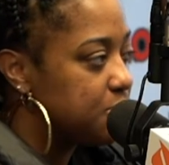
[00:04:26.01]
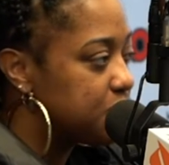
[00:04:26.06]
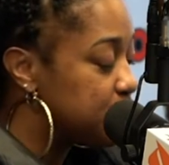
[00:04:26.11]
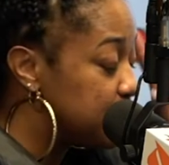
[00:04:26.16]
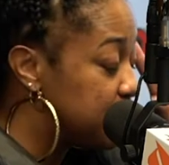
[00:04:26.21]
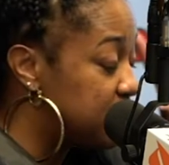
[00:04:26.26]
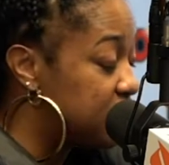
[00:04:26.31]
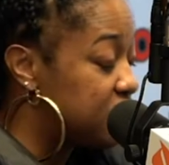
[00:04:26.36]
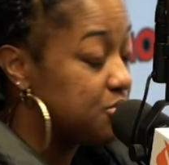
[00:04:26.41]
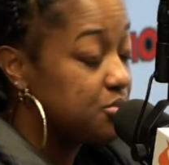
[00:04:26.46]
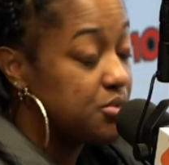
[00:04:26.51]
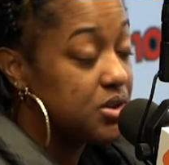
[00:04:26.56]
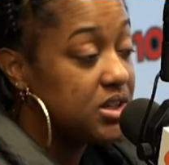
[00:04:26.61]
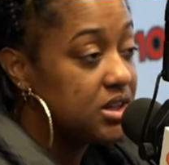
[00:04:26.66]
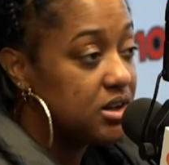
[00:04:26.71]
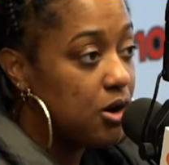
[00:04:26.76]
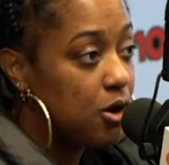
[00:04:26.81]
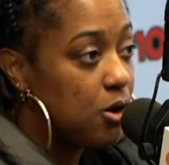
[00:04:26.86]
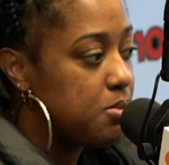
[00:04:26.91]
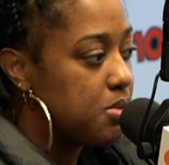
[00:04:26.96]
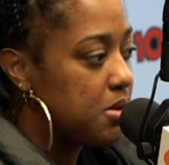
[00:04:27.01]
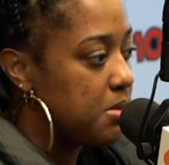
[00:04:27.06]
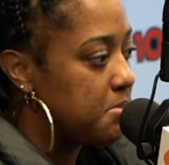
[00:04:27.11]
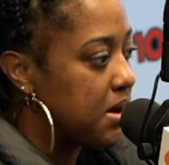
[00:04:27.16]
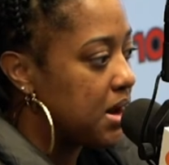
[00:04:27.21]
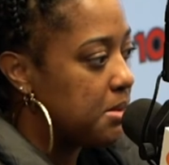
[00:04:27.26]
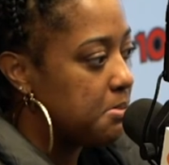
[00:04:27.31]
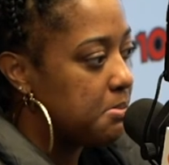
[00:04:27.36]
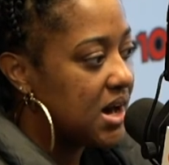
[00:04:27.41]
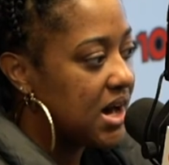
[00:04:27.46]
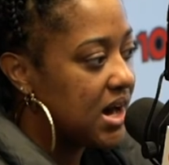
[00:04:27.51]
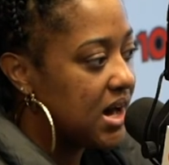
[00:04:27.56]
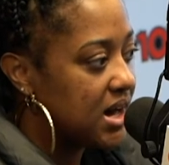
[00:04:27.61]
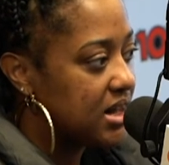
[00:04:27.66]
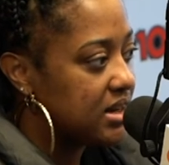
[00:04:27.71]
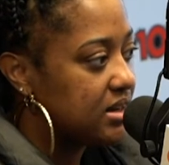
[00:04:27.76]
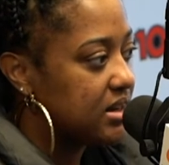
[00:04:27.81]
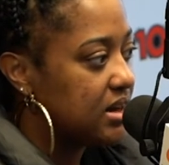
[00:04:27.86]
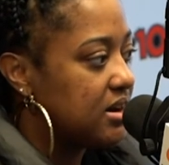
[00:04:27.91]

So it just really opened my mind.